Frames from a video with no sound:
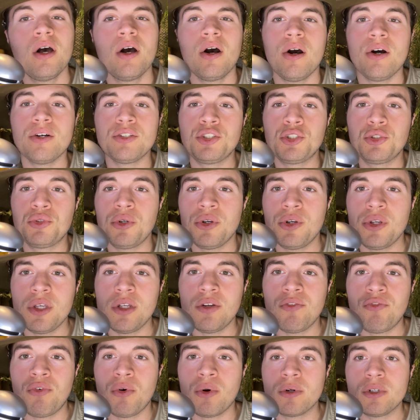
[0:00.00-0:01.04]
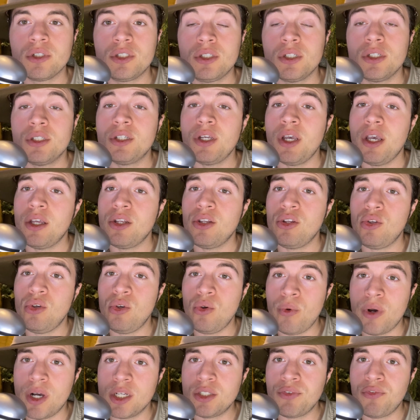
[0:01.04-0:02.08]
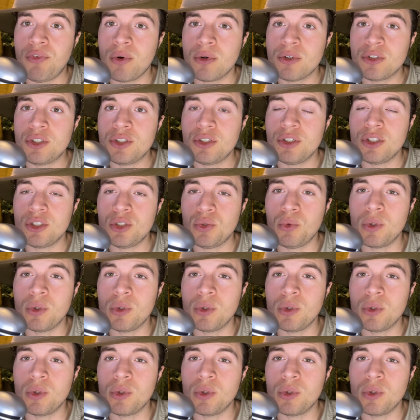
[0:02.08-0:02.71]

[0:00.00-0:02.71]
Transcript: Australian forces and US forces